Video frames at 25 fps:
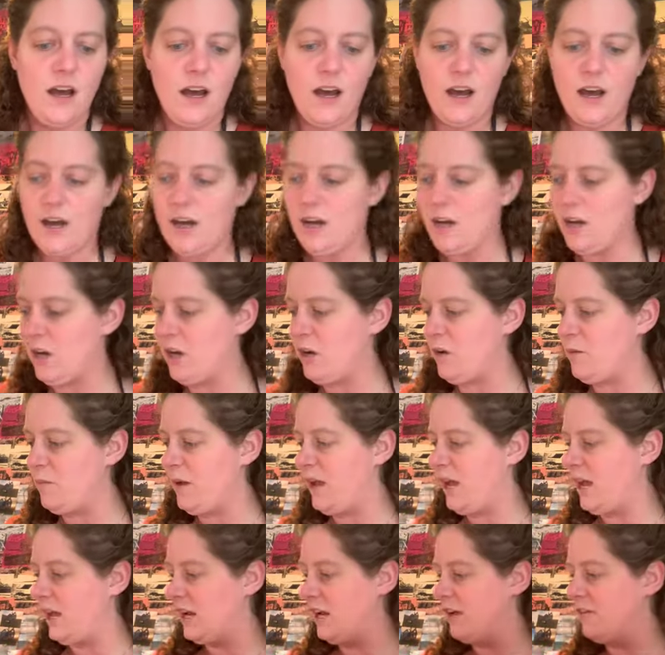Um,
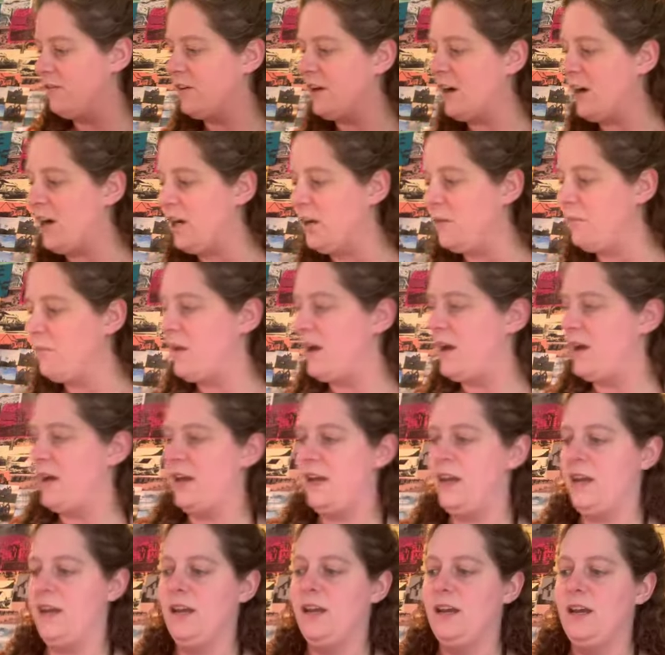and I've got
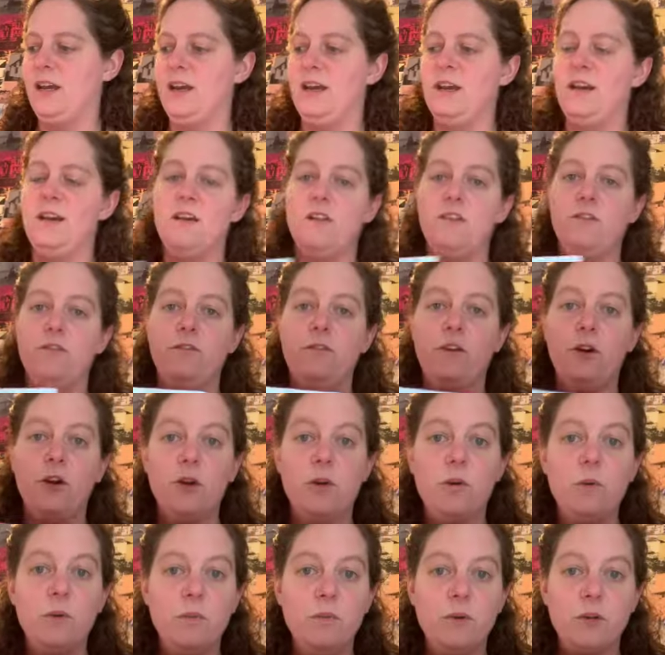my
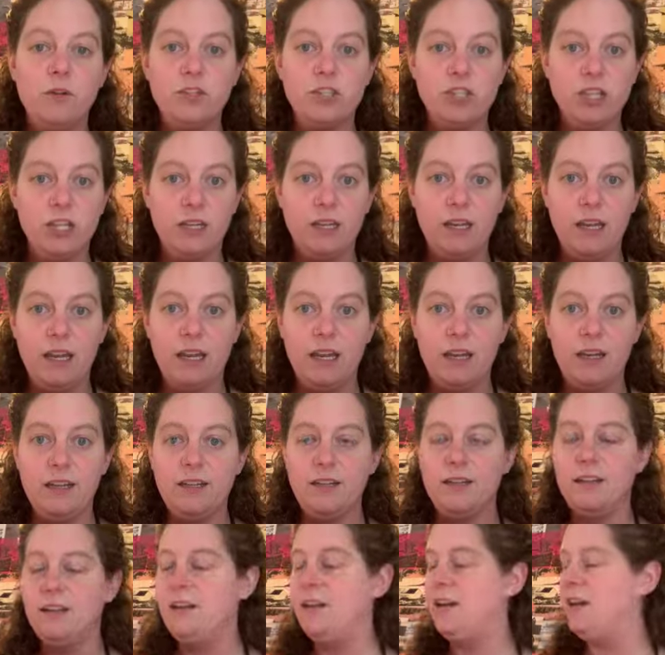photo emulsion kit
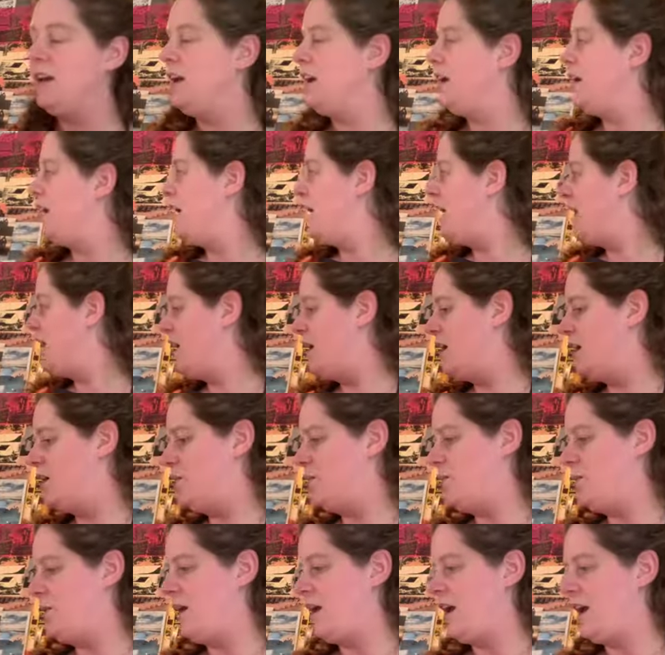
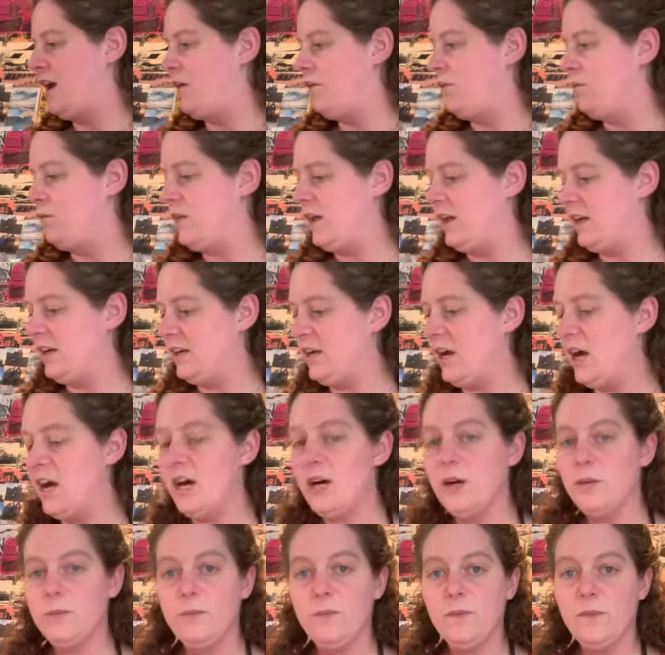um, that
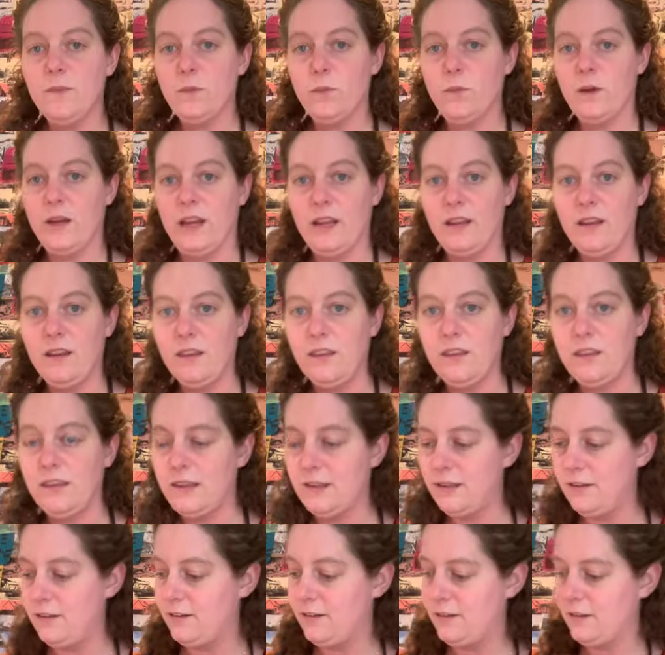comes with
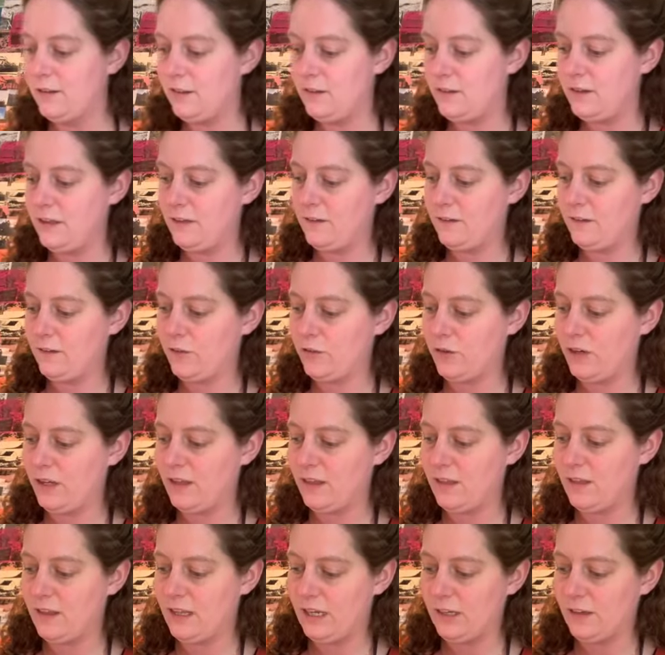these three
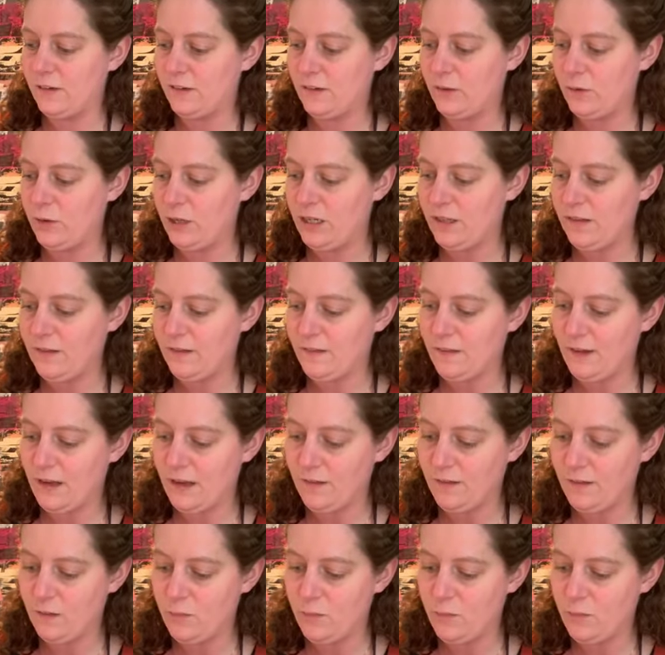things. So inside